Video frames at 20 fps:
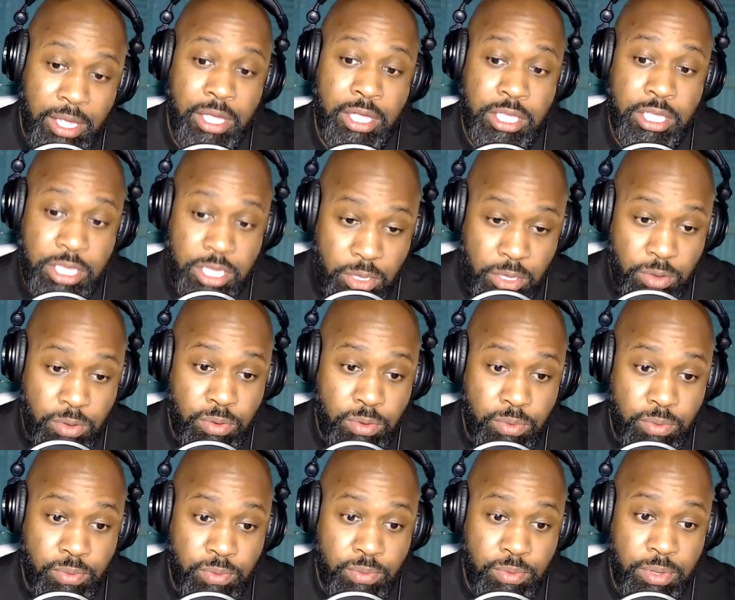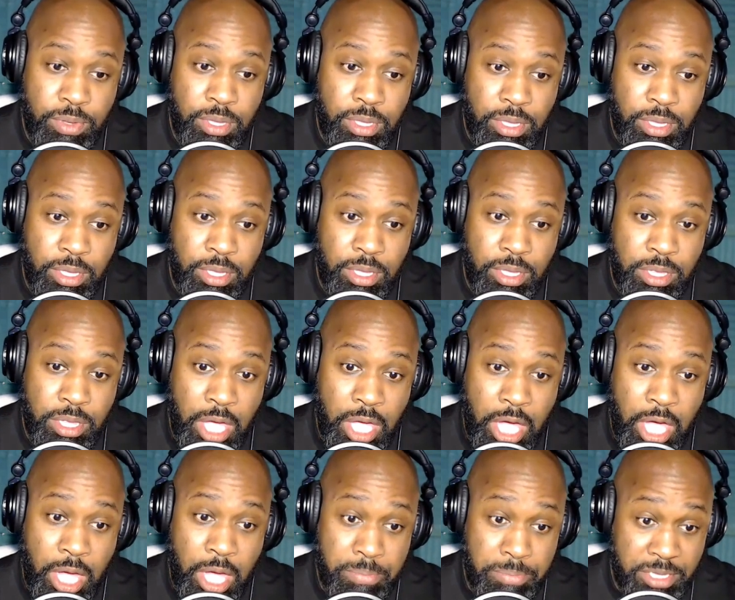they're
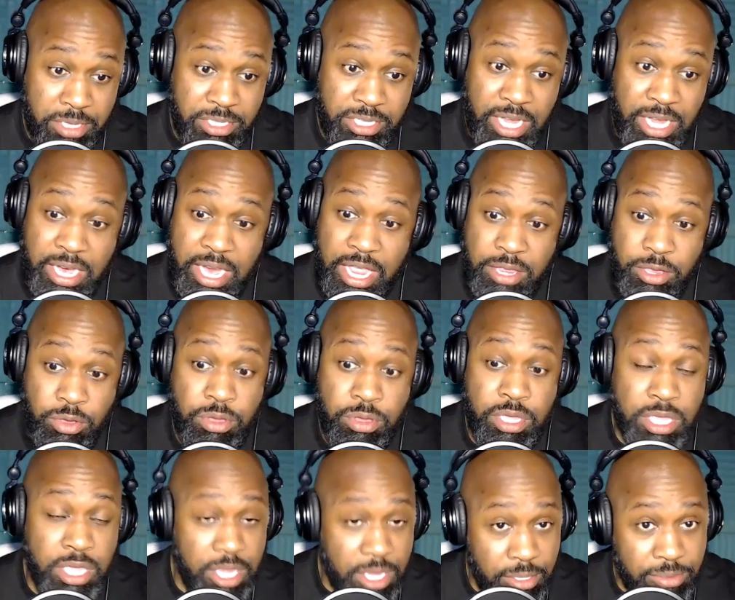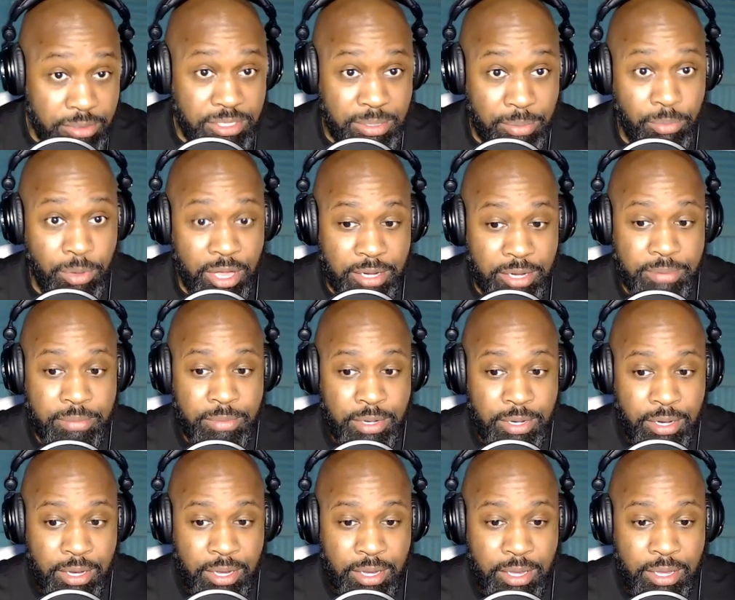saying that you can kill someone
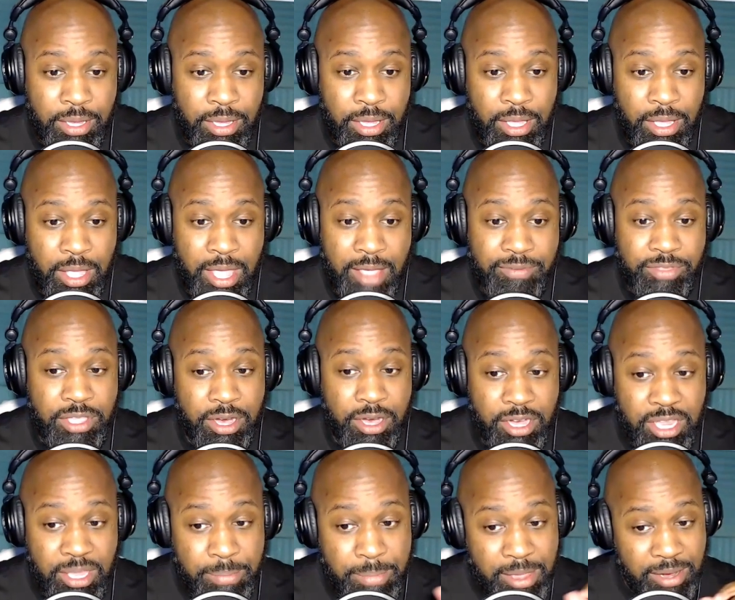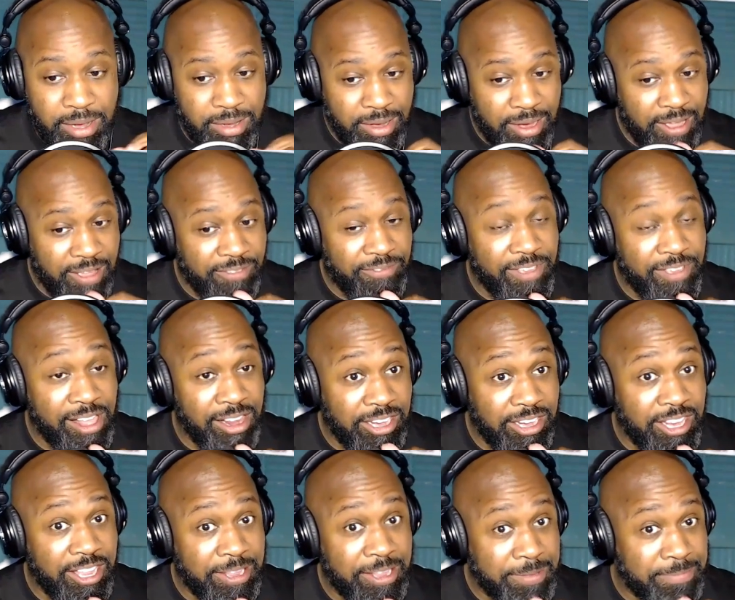if they're committing a felony.